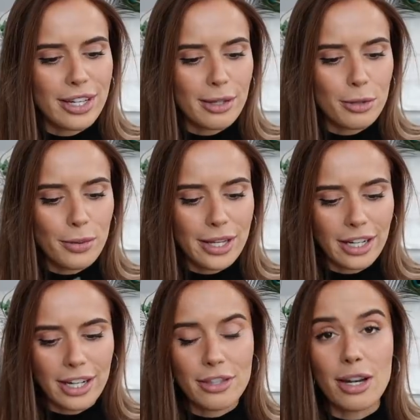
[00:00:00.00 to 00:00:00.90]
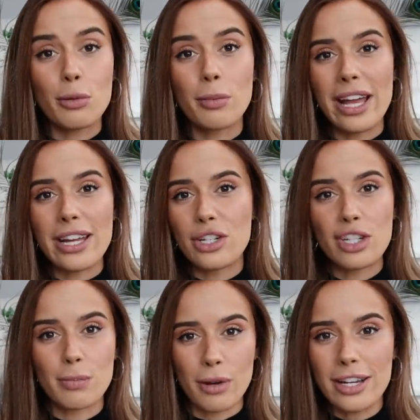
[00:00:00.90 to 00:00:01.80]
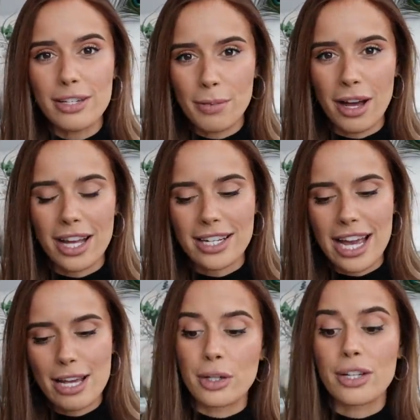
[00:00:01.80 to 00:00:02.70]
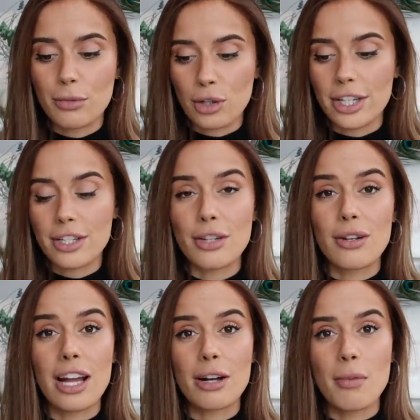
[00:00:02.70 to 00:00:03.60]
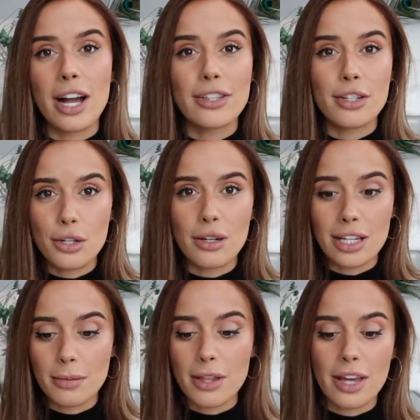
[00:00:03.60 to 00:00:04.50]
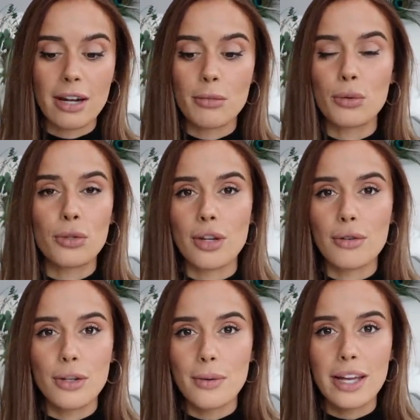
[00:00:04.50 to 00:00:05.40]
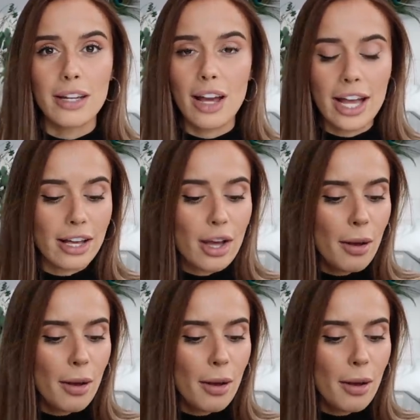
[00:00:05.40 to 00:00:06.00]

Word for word: end up doing like a double page spread per day because I'm trying to do like my to-do list, but then I'm also doing like